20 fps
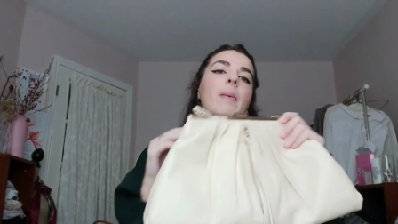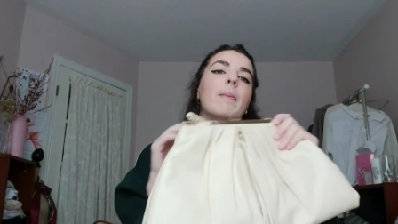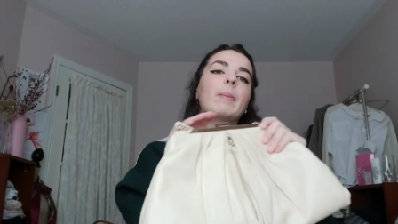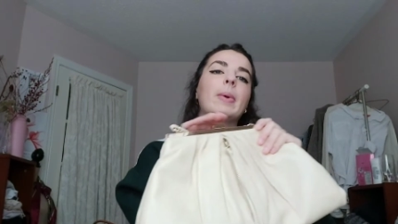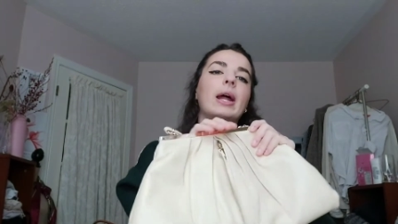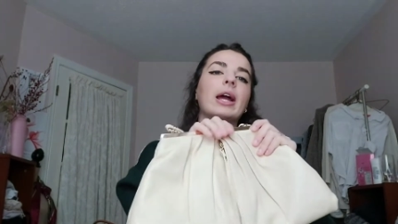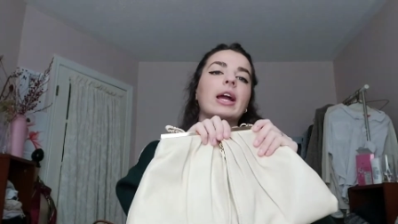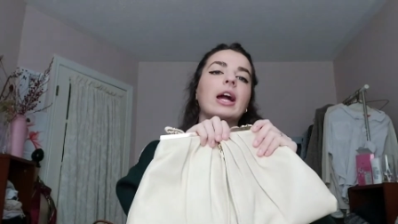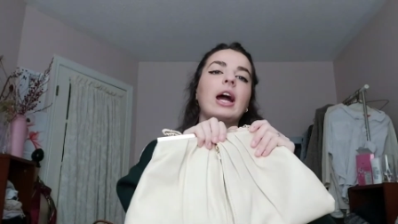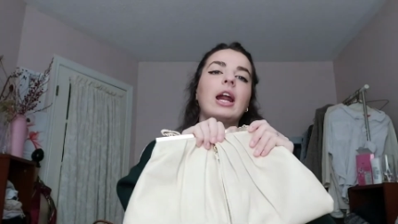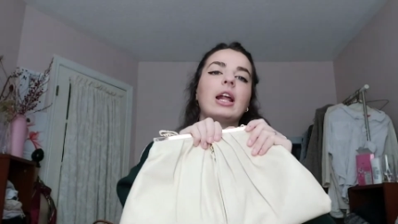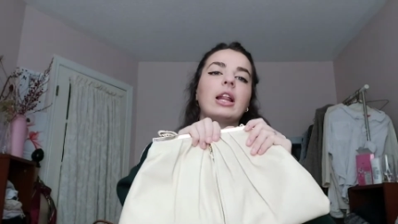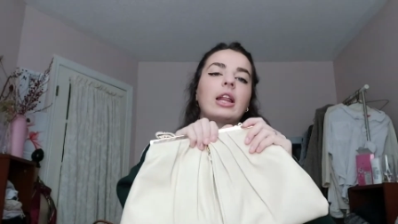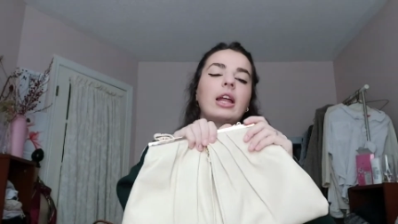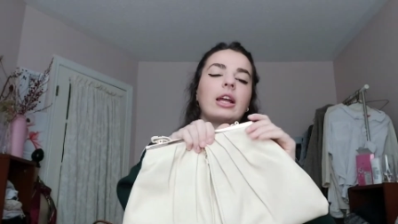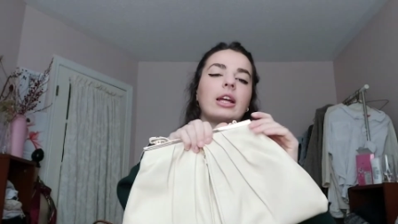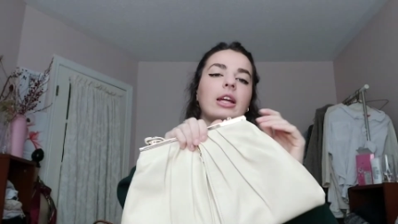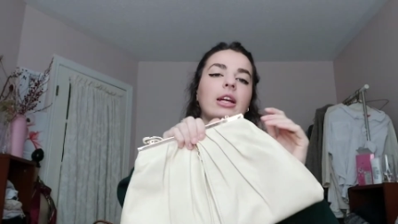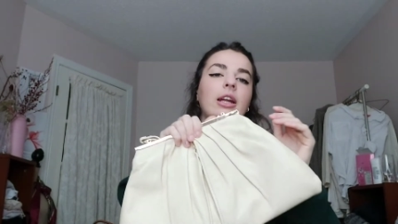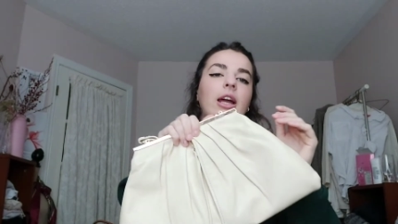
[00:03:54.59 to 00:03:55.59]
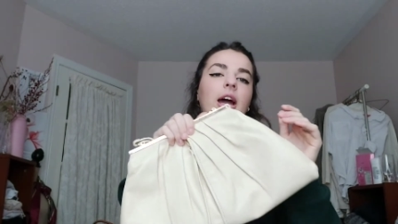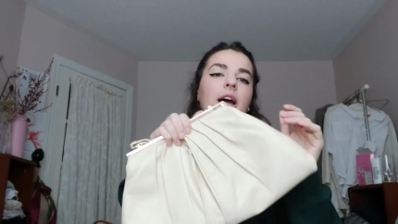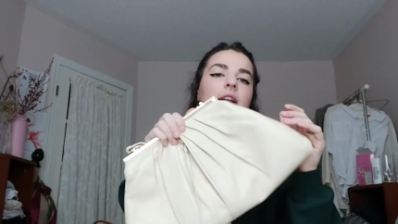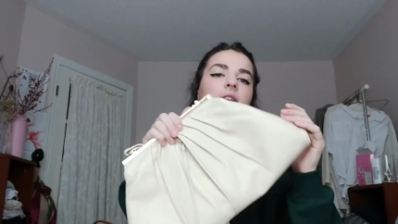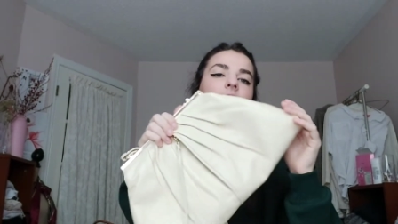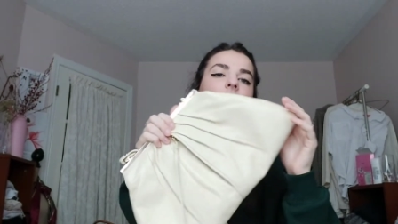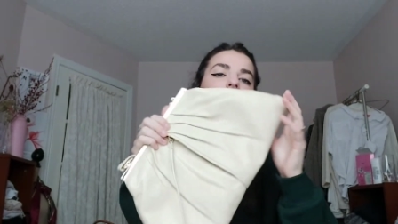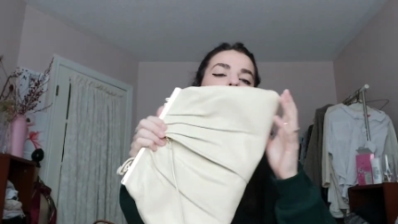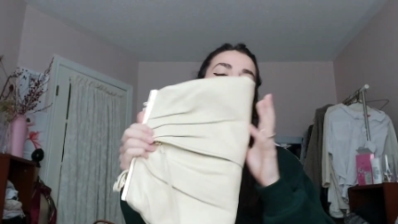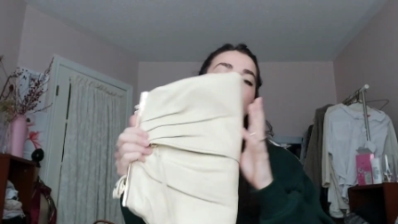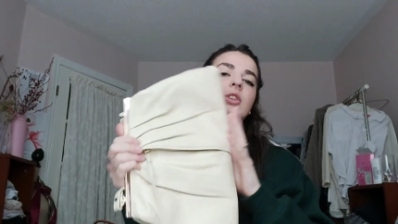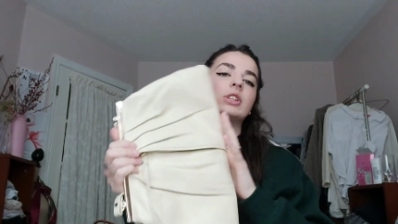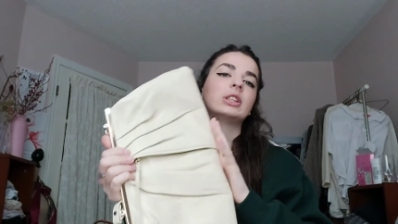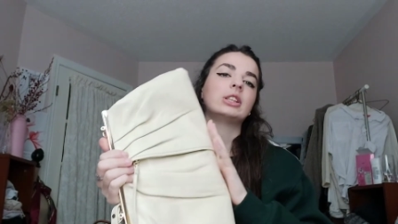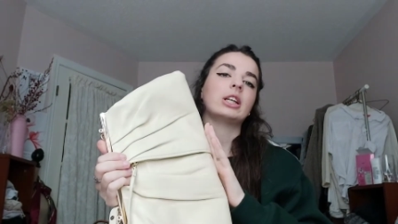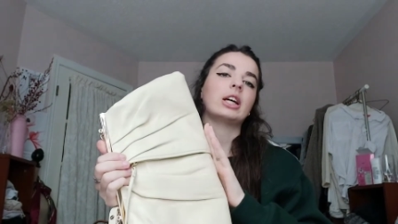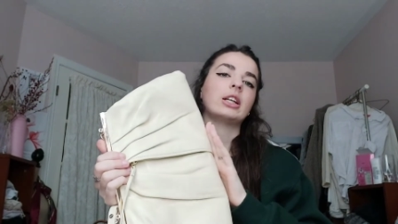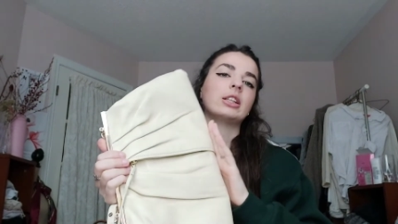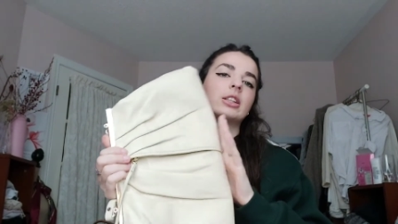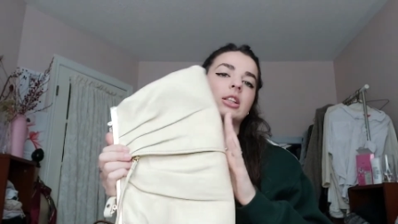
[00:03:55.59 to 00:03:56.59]
but I kind of like it. It has an
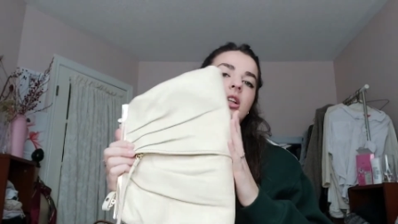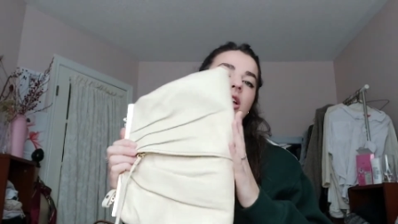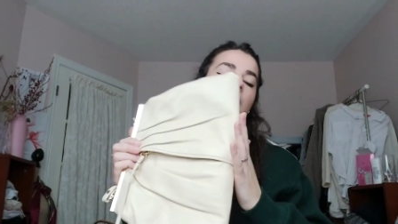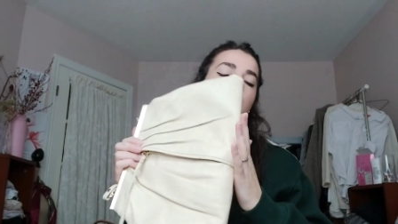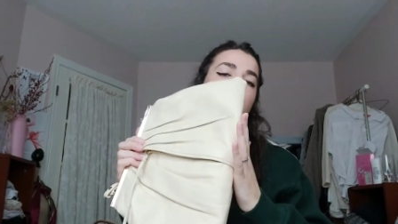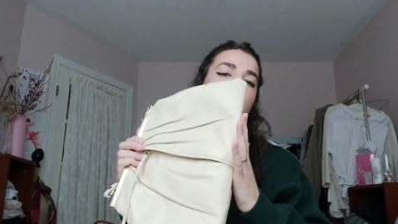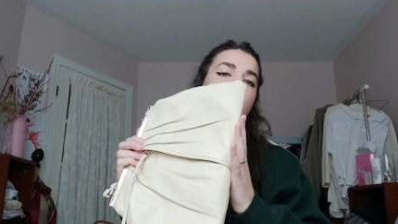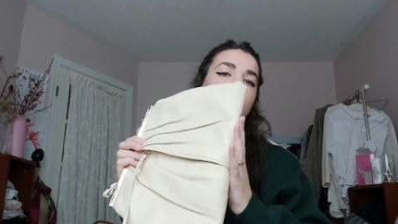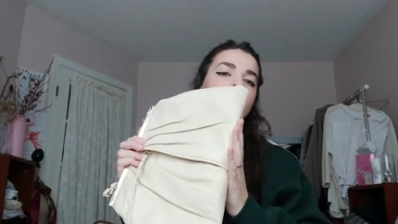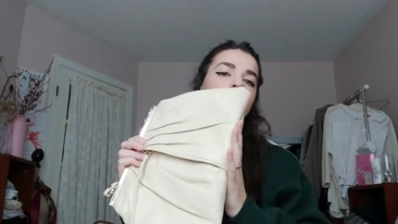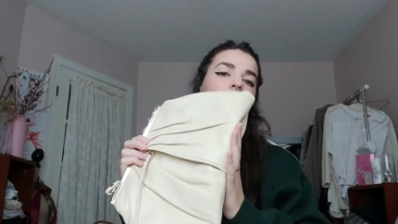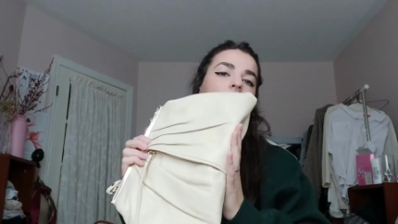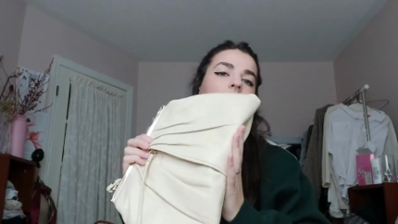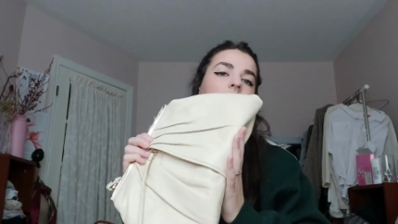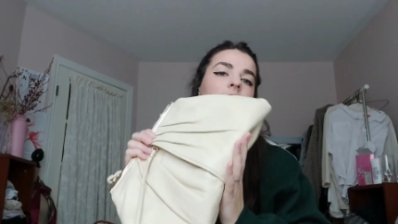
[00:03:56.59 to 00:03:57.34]
oversized clutch.